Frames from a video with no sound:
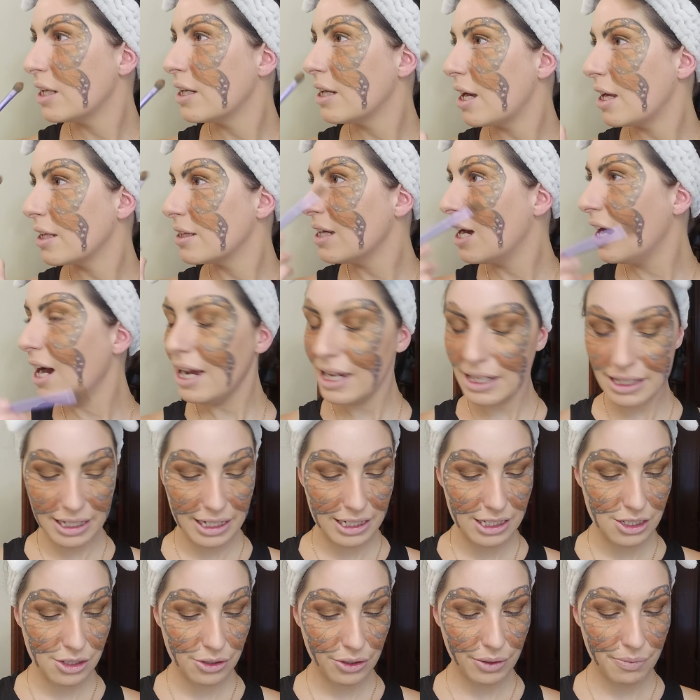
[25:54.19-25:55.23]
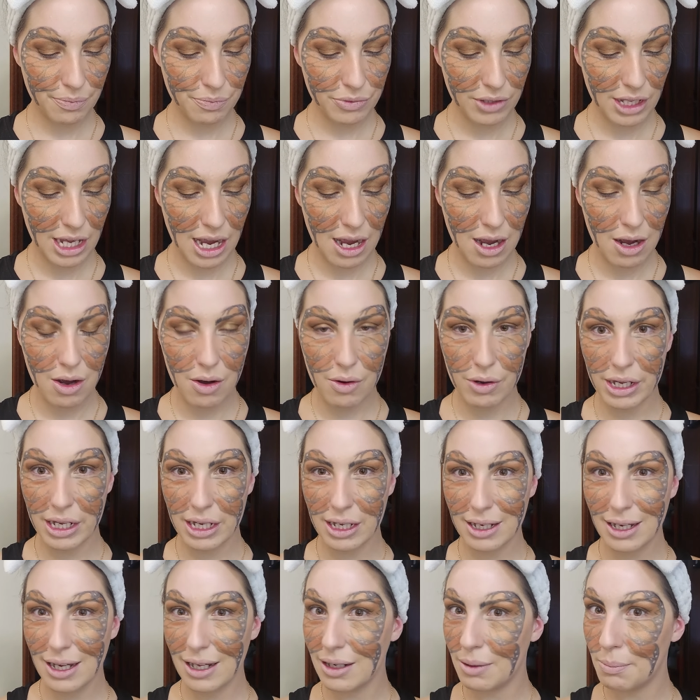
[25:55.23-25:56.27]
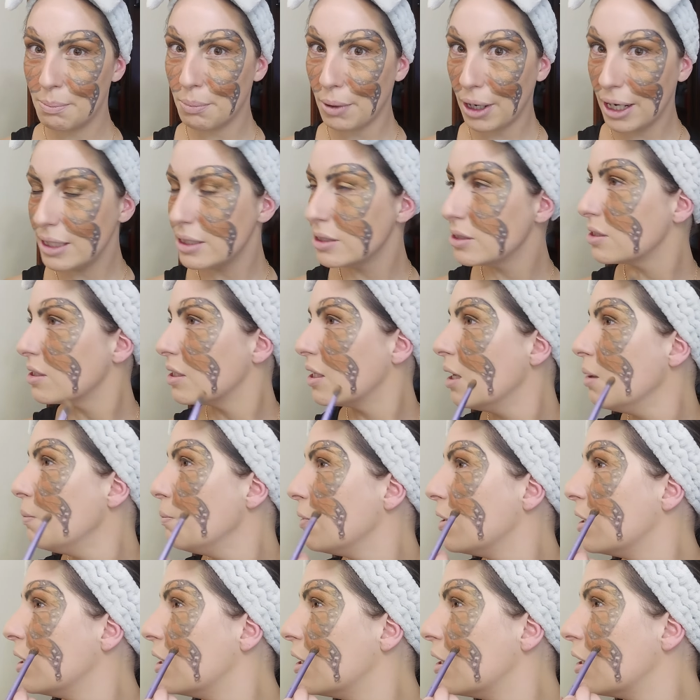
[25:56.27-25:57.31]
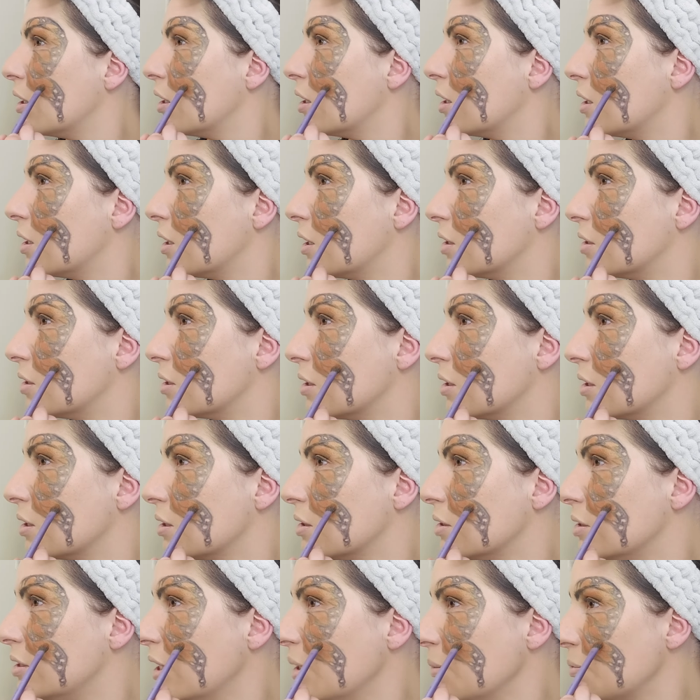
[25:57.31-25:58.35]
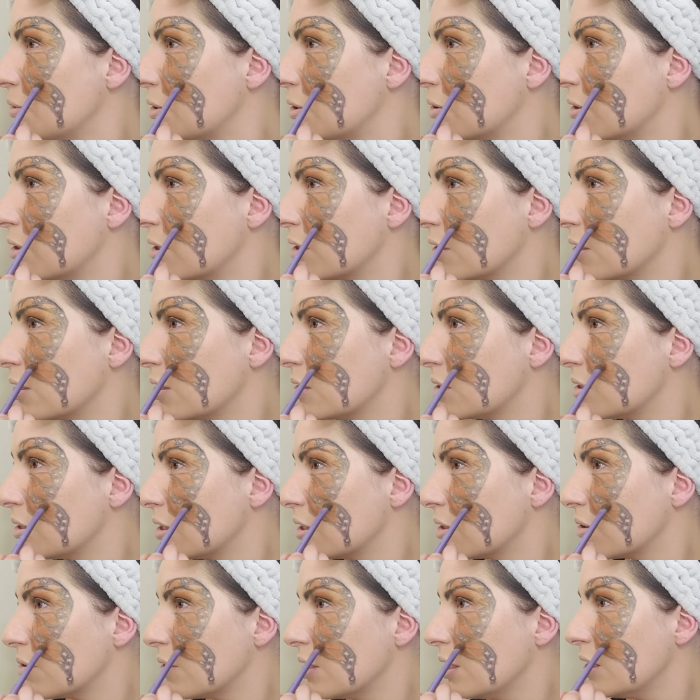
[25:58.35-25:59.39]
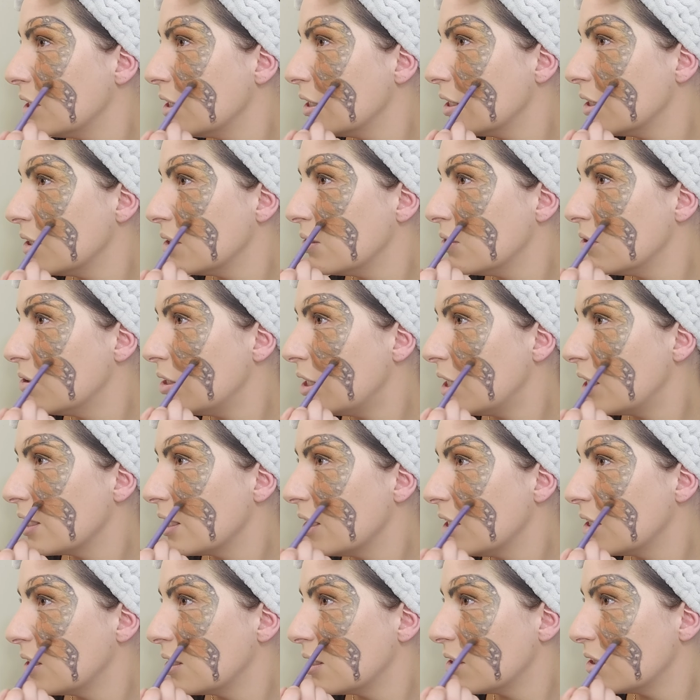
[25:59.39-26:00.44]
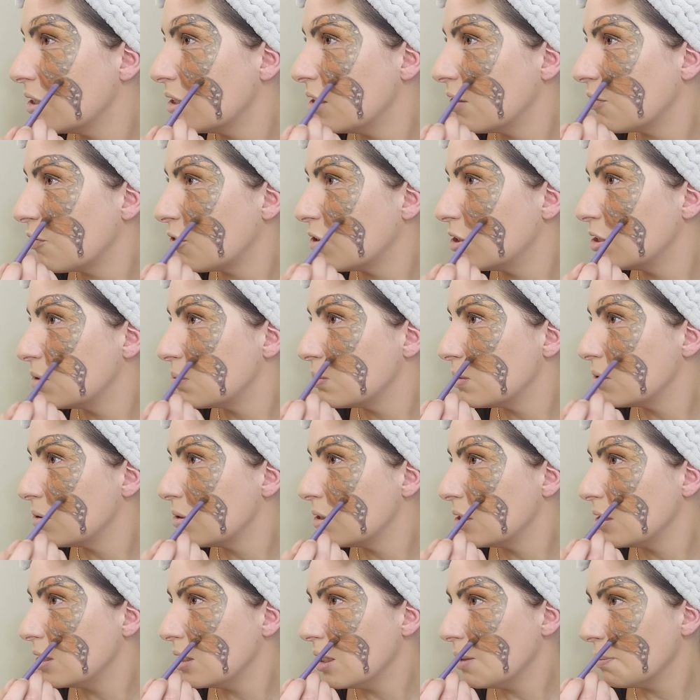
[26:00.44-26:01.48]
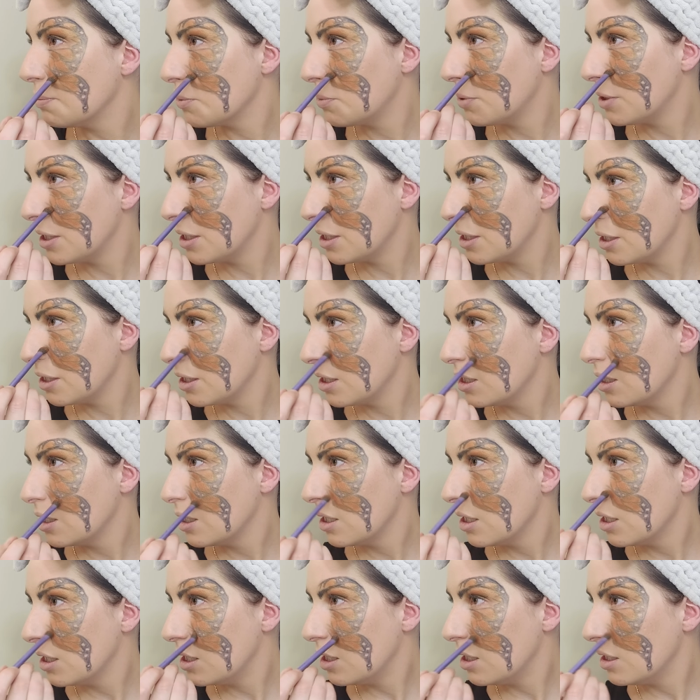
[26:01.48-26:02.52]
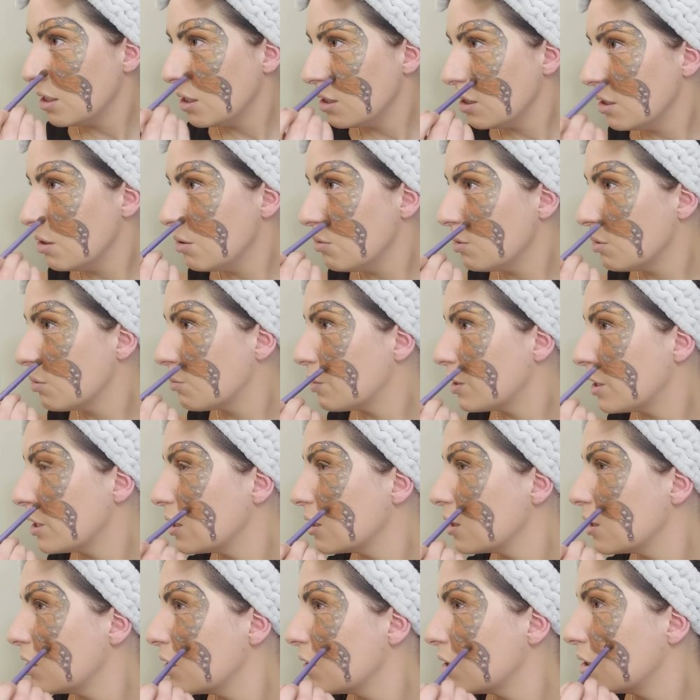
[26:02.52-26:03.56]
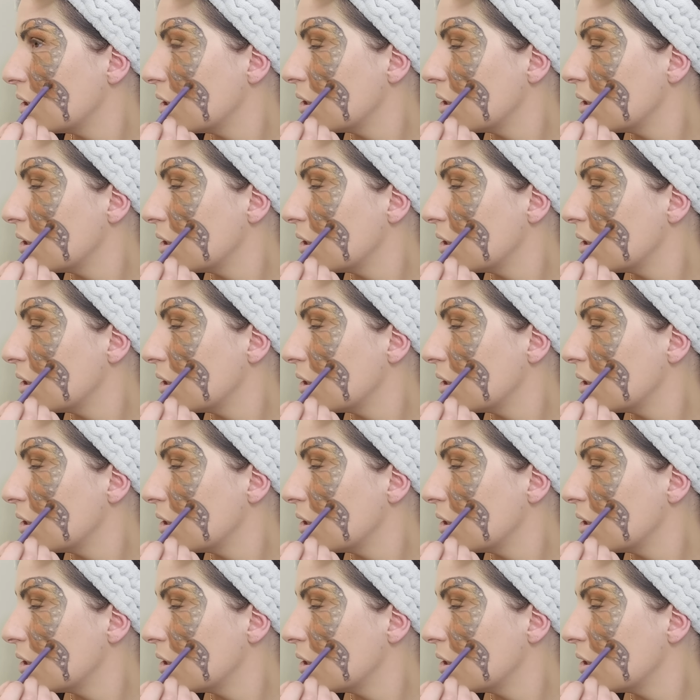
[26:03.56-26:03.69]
and add the highlight to it, how it kind of brightens it up and adds a little depth to it. Because like right now, I can't tell the difference between the upper wing and the lower wing.